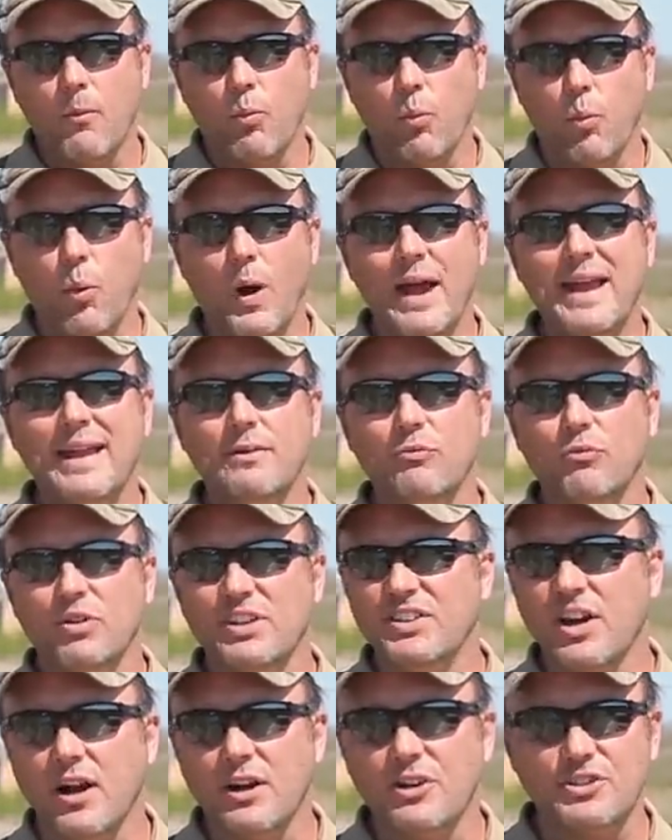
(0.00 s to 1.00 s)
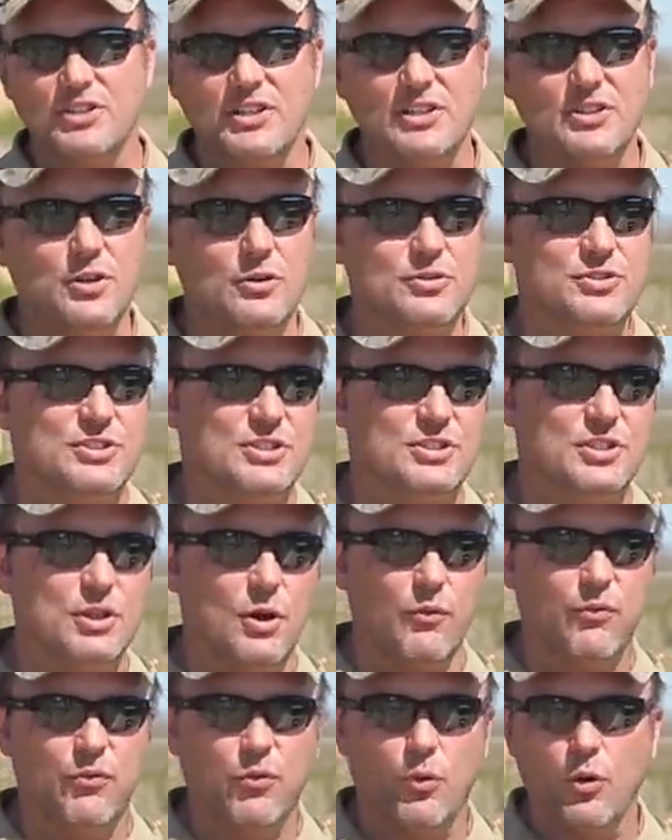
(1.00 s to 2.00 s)
weight reduction, don't just
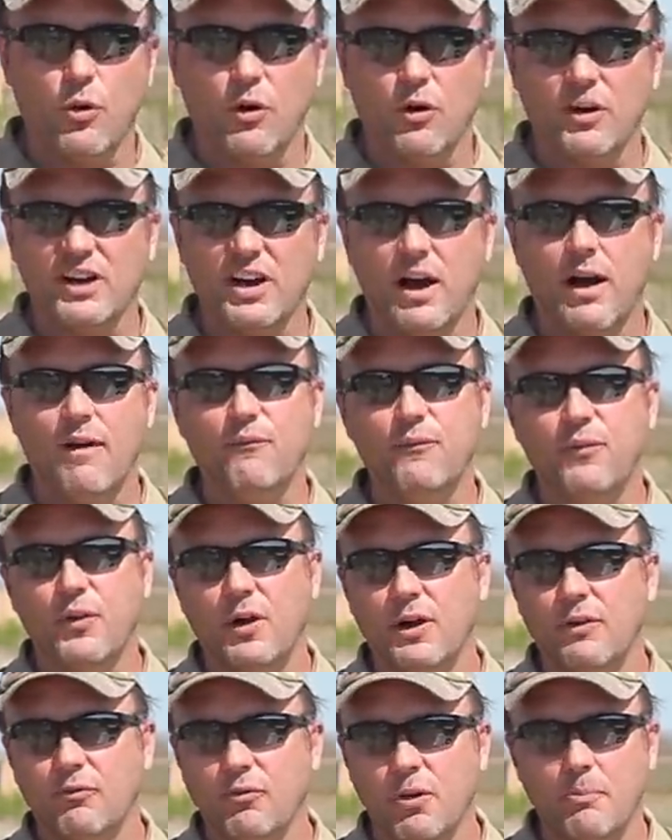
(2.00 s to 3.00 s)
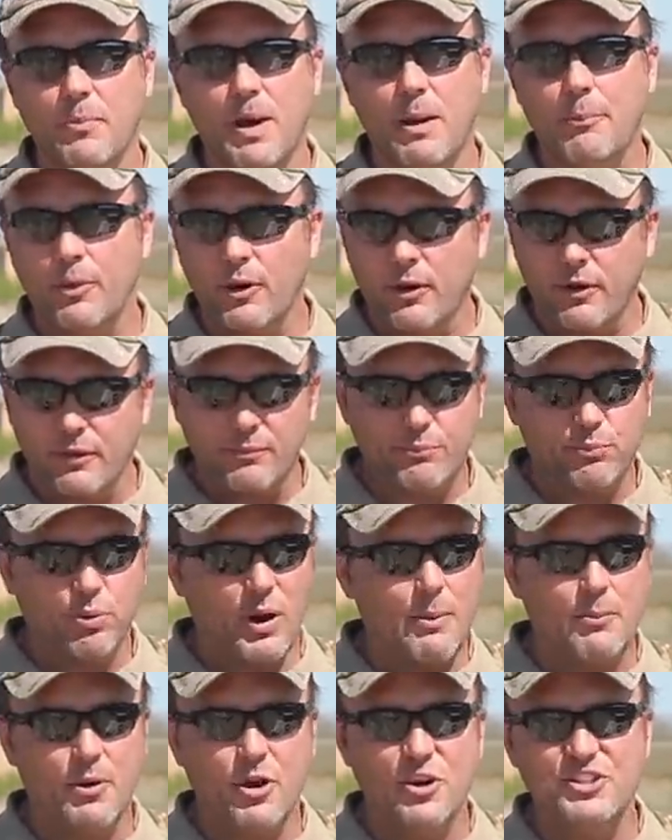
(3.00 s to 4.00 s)
go for comfort. Remember,
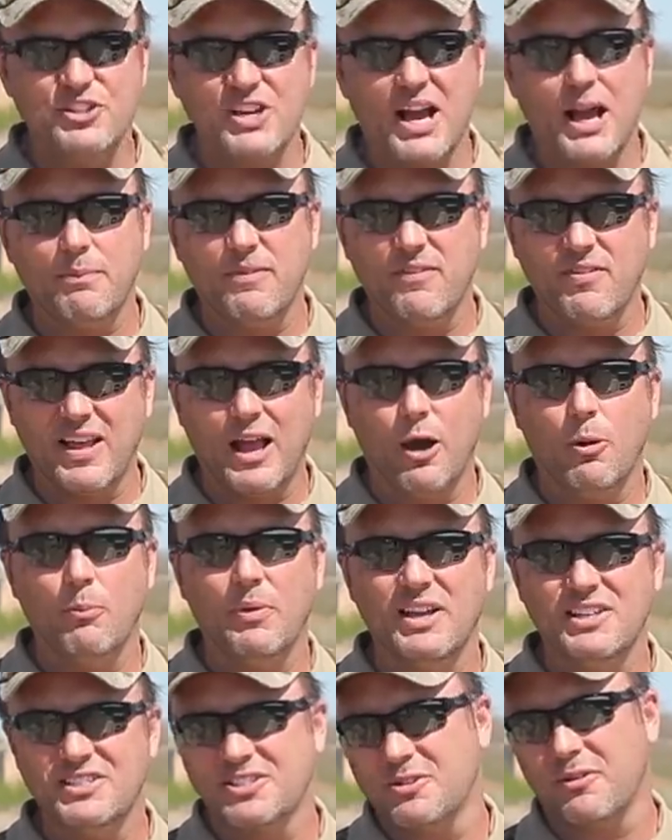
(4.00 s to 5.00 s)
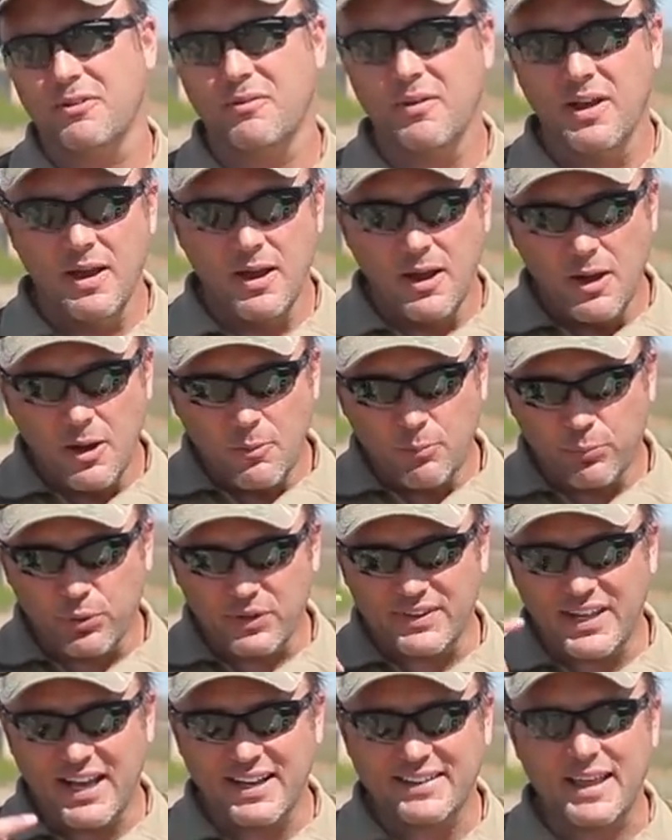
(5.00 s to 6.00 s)
primary job of the helmet is to
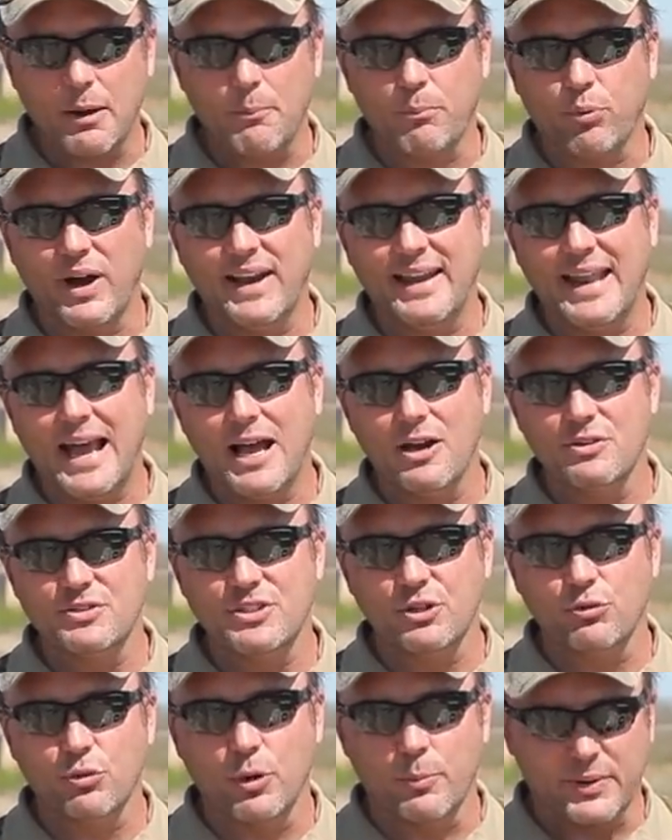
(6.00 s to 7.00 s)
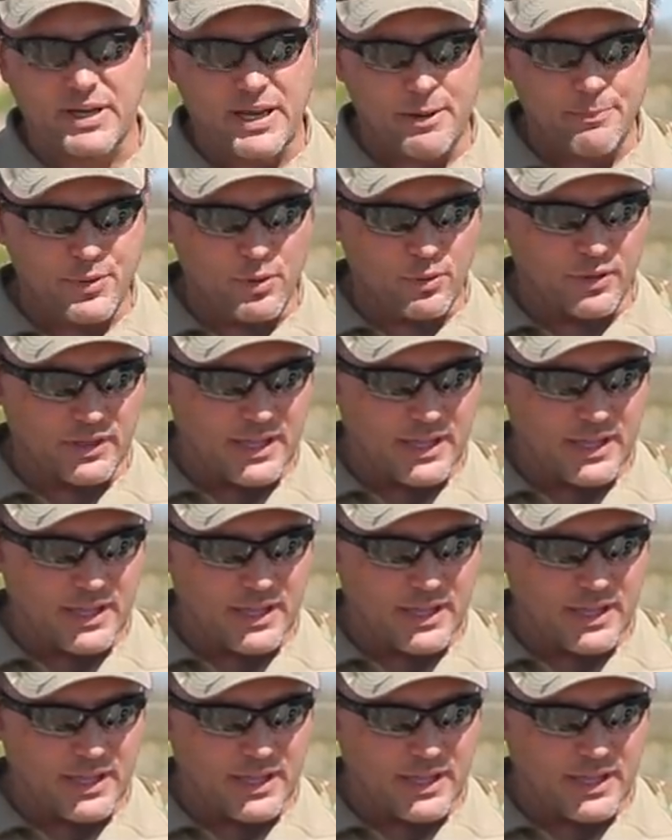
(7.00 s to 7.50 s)
protect that brain housing group, keep you